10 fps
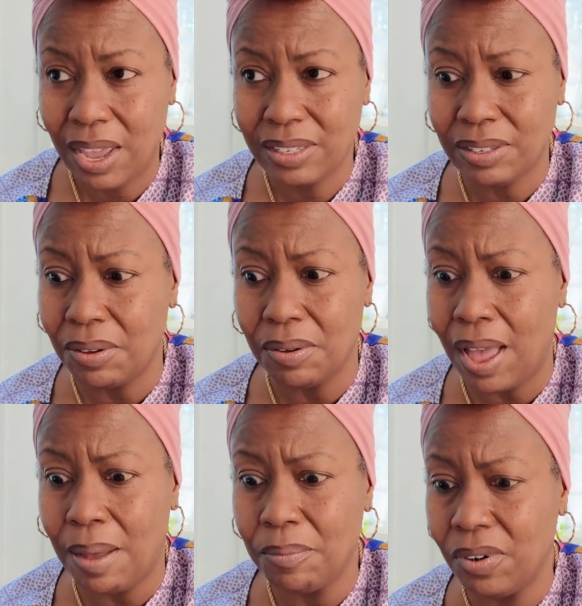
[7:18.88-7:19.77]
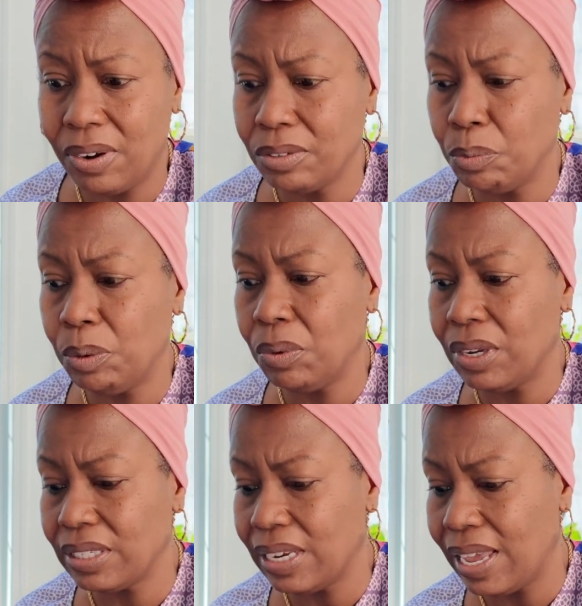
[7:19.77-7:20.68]
So I'm one of those people
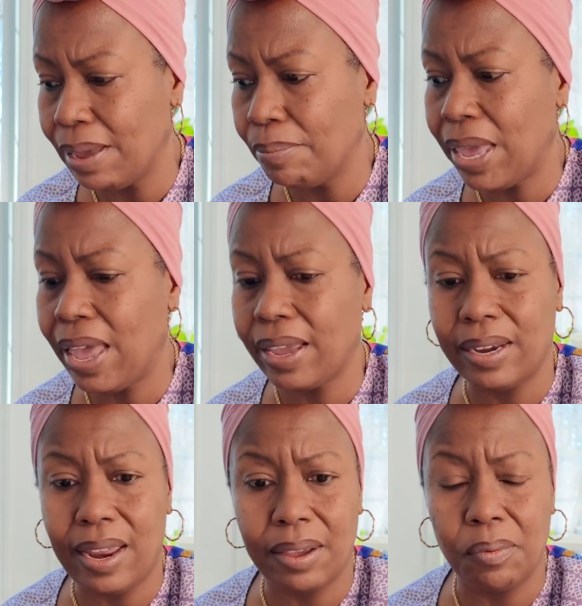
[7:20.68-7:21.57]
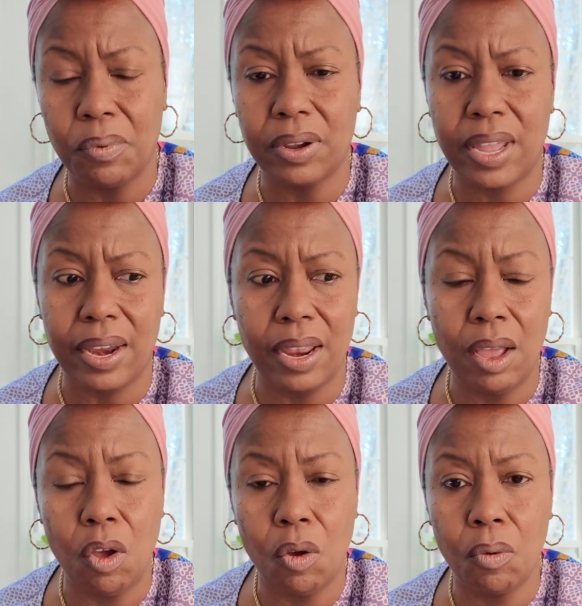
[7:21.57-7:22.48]
that's laying back and I can work out at
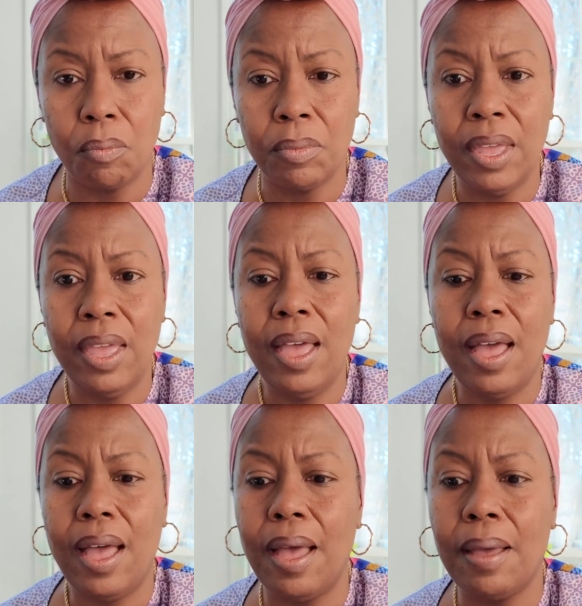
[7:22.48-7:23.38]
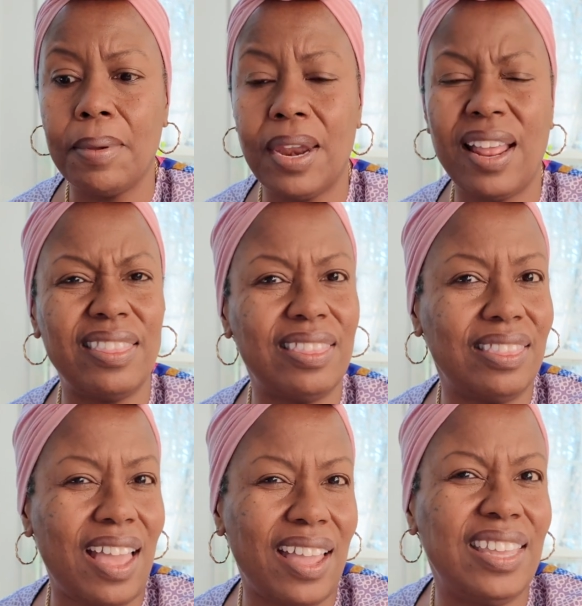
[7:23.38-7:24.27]
home. And
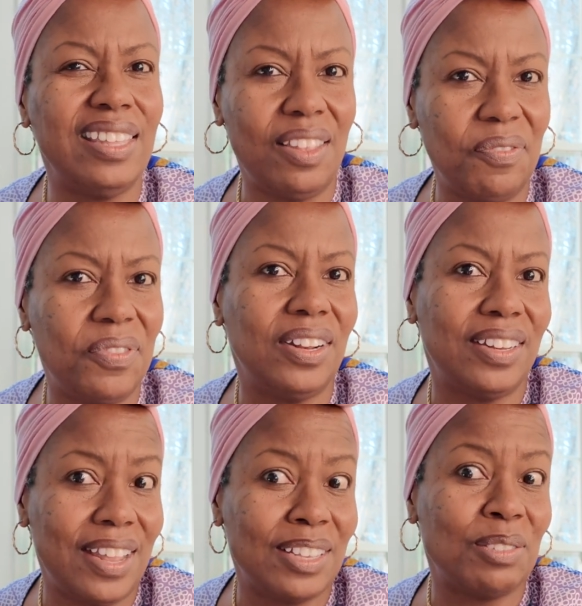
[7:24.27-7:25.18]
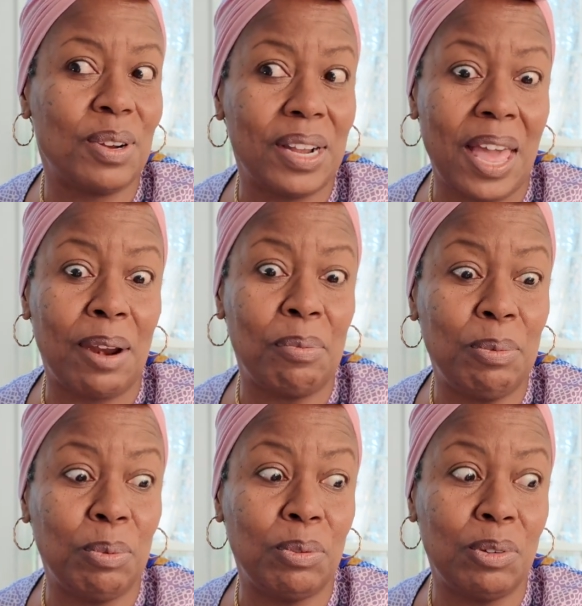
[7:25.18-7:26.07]
I get the feeling that's what a lot of
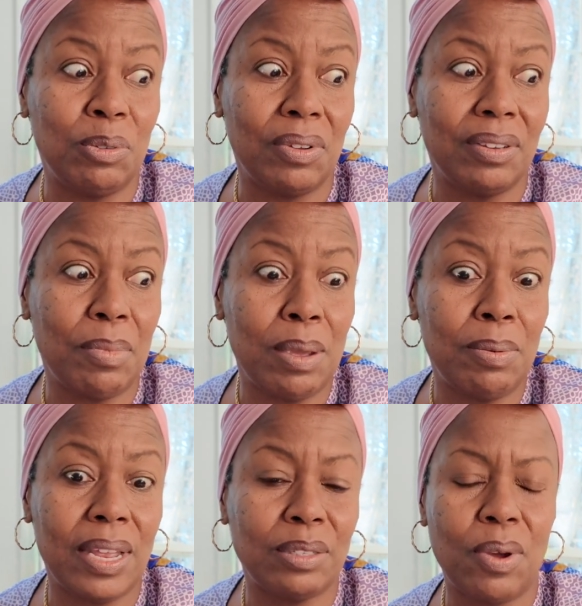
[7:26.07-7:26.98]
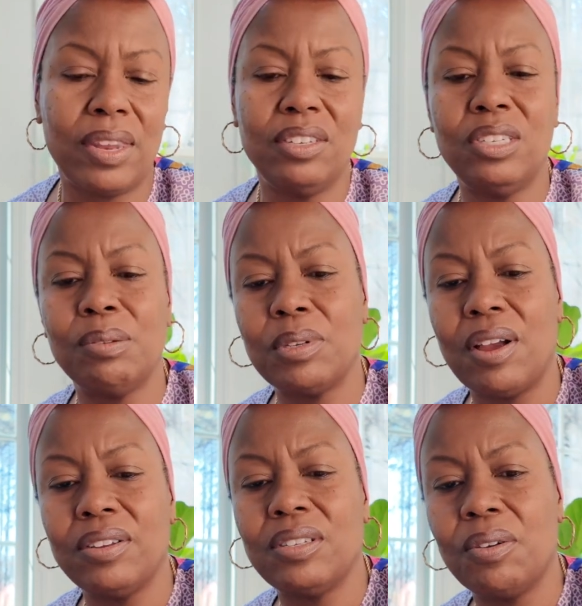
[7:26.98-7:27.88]
people are doing. Maybe that's why the gyms
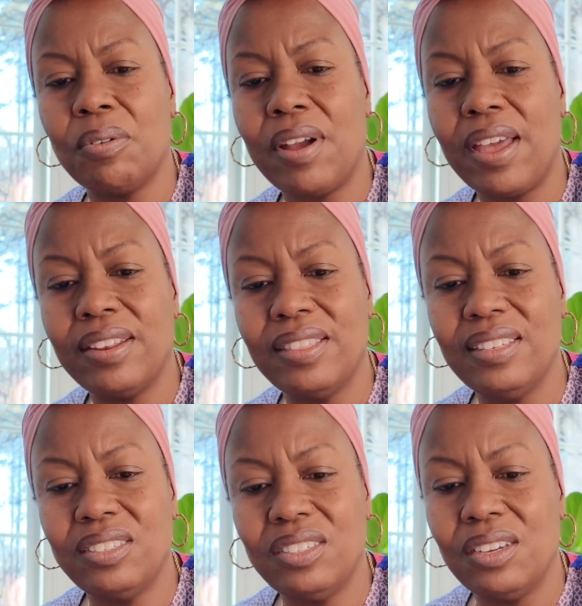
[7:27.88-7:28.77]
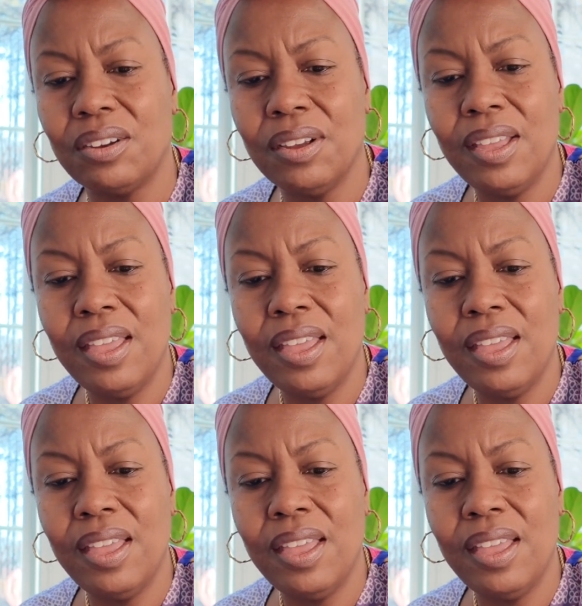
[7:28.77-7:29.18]
aren't so crowded this year.